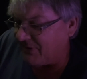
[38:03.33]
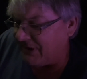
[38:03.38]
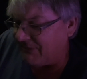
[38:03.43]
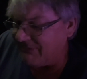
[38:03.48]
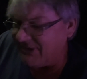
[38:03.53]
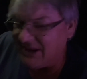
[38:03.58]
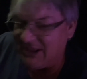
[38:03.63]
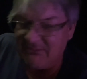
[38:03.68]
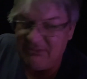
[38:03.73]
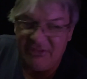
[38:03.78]

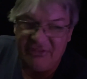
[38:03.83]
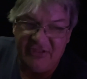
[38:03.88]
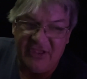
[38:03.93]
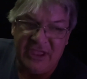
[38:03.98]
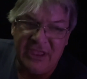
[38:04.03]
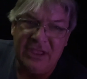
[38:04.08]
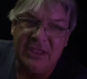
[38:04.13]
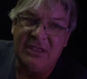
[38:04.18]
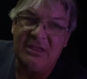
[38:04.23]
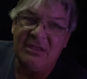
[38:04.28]

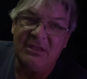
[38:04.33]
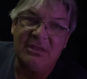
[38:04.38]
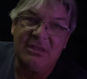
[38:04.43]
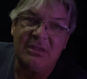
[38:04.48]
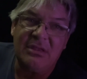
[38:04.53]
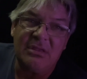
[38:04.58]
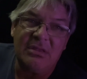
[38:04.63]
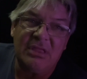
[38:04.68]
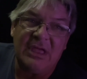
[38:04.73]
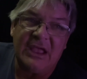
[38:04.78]
everything,
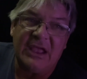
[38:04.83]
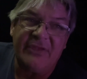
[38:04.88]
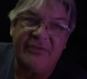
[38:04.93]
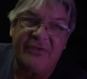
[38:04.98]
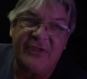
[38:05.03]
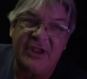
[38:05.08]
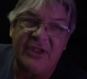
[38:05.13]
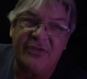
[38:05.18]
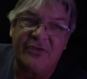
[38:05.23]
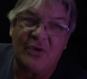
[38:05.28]
like I
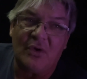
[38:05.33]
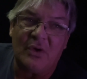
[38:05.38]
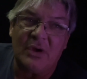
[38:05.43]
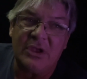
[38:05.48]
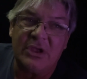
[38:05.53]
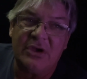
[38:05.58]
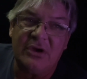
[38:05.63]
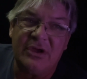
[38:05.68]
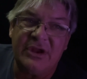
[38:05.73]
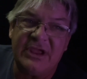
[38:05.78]
said, is
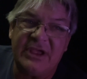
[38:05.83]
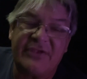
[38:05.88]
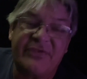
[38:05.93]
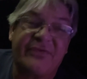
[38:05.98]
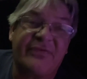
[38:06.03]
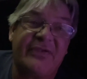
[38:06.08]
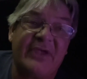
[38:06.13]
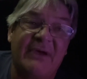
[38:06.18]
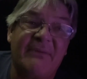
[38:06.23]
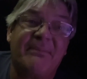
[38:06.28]
going good
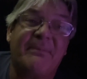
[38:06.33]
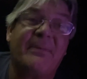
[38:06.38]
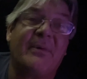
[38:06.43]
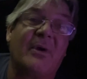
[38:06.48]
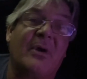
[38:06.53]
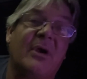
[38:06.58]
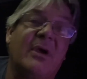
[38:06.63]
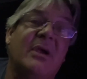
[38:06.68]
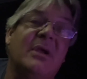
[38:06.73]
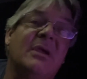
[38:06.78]
except
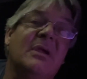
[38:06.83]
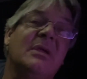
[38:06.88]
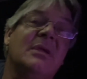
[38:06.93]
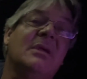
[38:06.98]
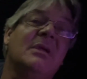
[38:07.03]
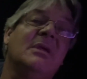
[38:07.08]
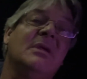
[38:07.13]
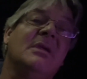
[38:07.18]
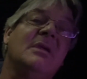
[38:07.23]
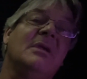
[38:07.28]
for
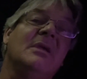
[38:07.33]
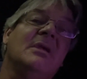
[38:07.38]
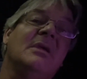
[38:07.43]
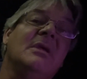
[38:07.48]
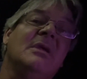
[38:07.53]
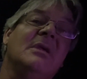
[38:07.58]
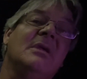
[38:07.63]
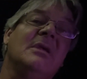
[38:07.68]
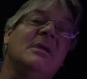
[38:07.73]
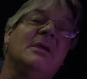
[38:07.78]

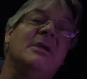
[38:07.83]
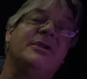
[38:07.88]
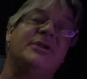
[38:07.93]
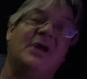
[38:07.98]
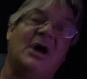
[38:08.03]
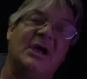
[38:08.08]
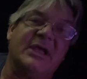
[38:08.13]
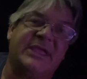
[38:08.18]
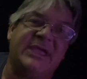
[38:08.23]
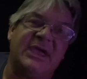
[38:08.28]

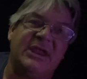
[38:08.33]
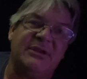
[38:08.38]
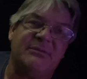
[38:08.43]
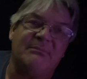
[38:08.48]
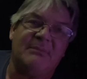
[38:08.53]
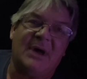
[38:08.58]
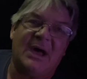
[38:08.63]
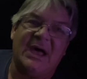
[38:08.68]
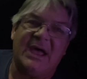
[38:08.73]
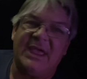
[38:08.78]
not
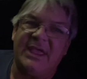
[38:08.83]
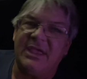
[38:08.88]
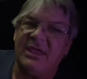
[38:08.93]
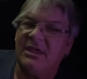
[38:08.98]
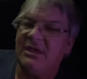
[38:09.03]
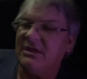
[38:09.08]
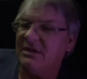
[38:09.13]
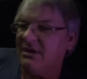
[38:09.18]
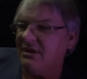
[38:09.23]
getting my